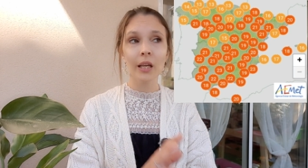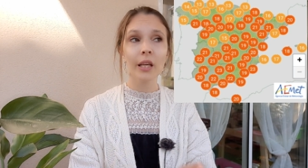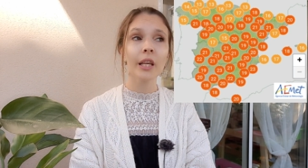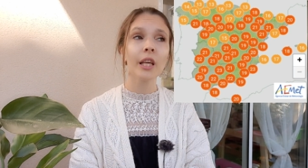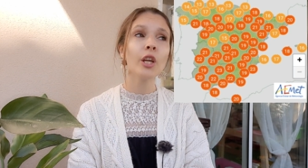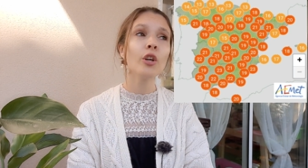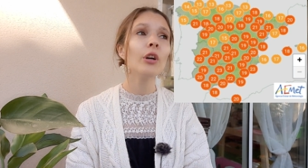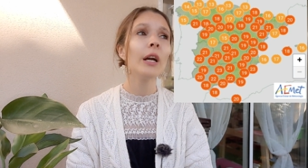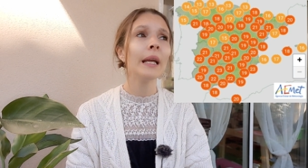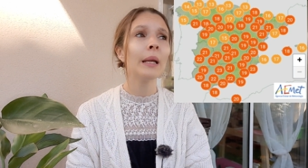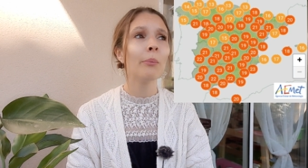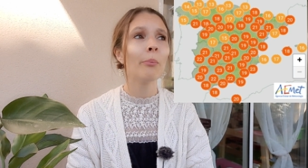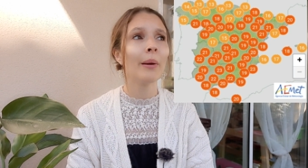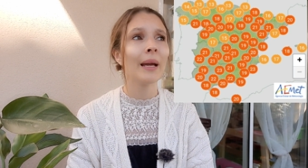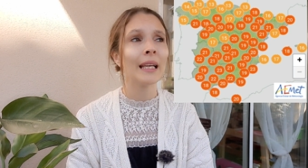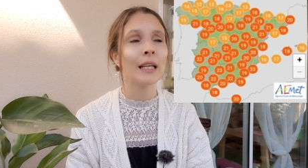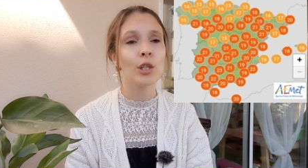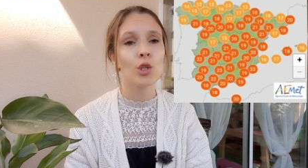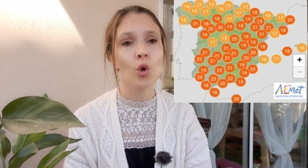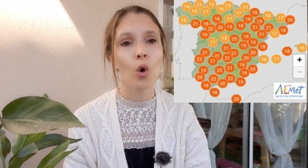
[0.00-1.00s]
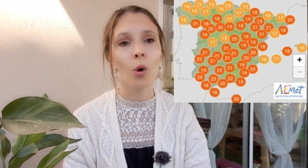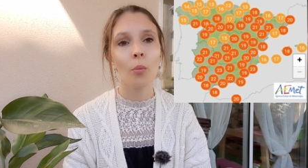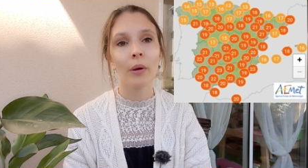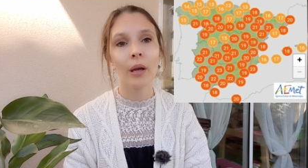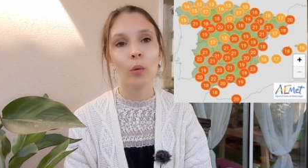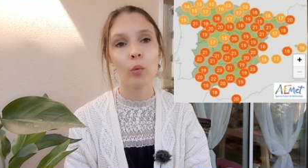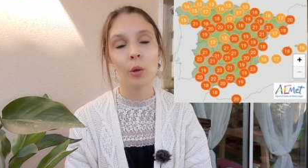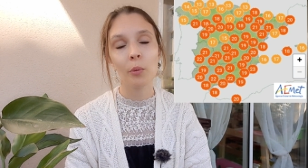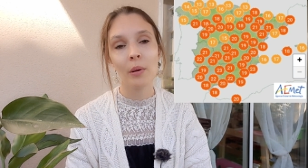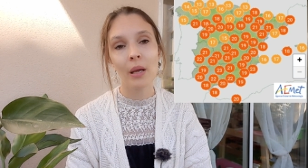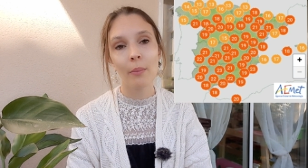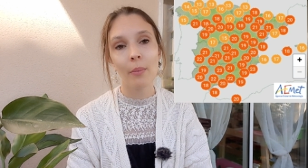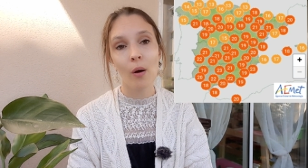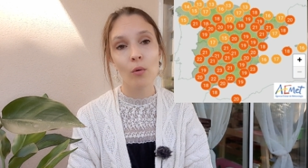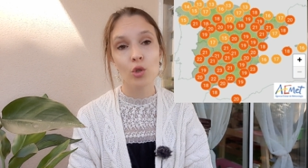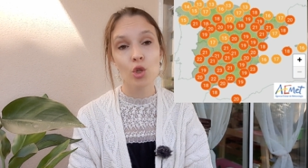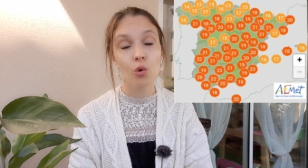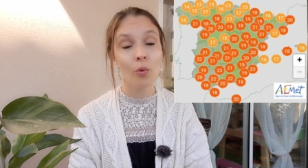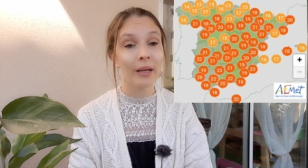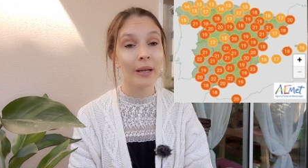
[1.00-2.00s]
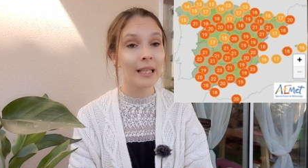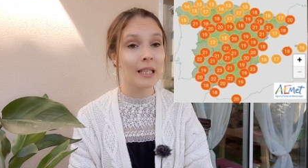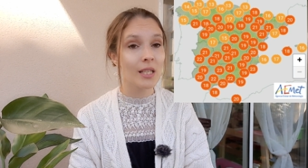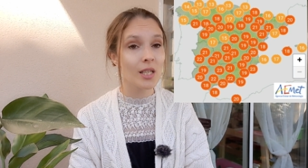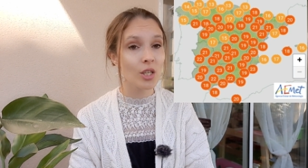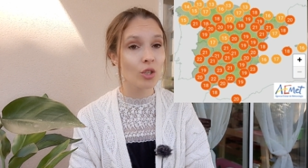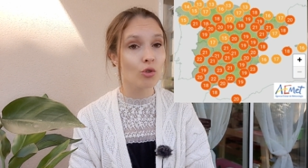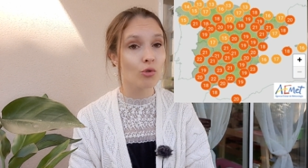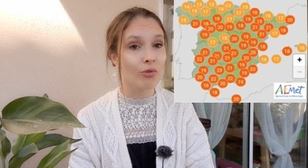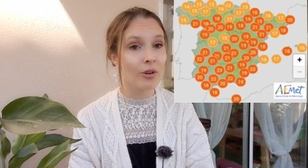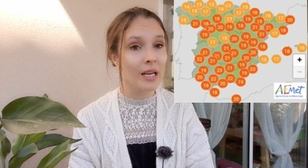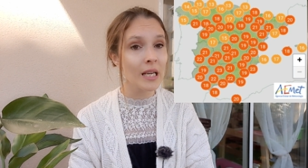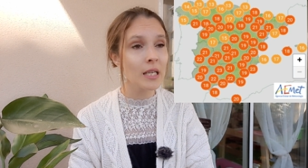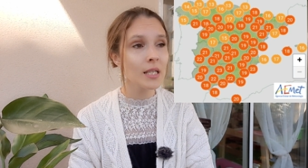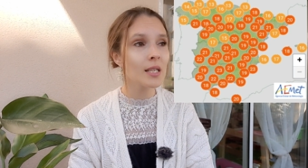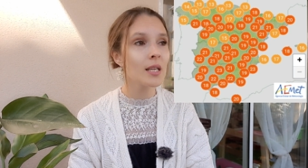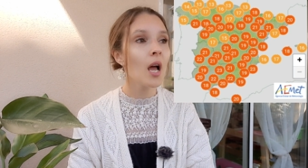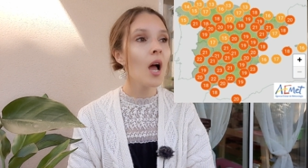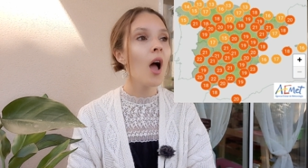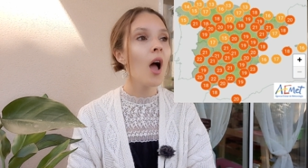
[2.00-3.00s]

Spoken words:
Here in Benidorm, it will be about 20 degrees